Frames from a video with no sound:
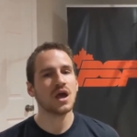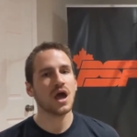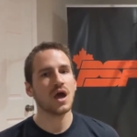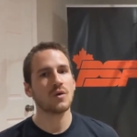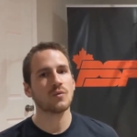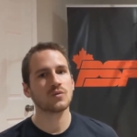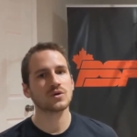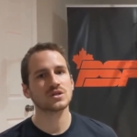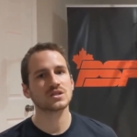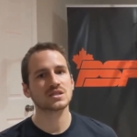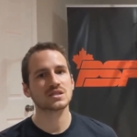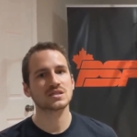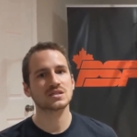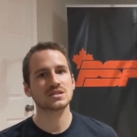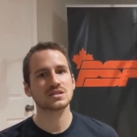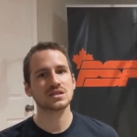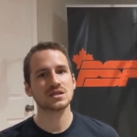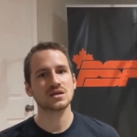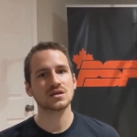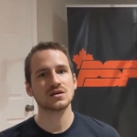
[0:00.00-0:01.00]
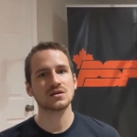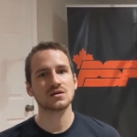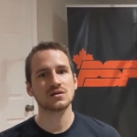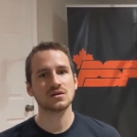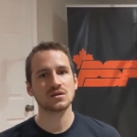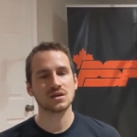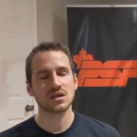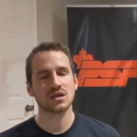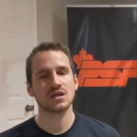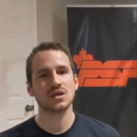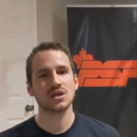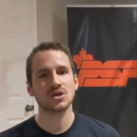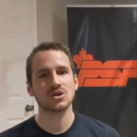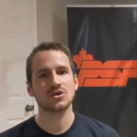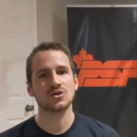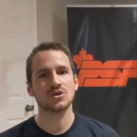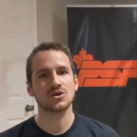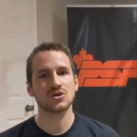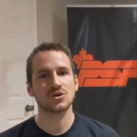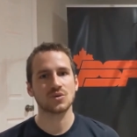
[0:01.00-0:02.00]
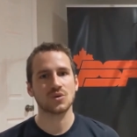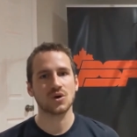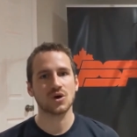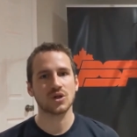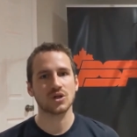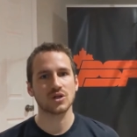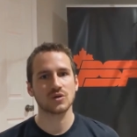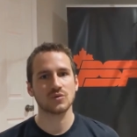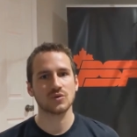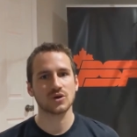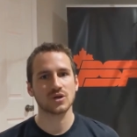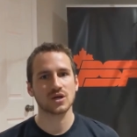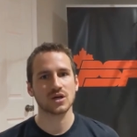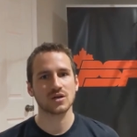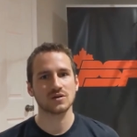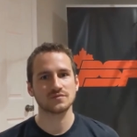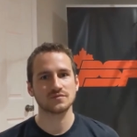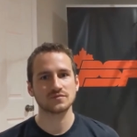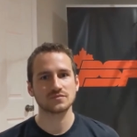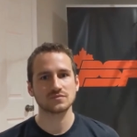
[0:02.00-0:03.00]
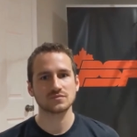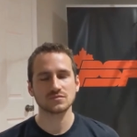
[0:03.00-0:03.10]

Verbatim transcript: and we're still getting a good quality workout.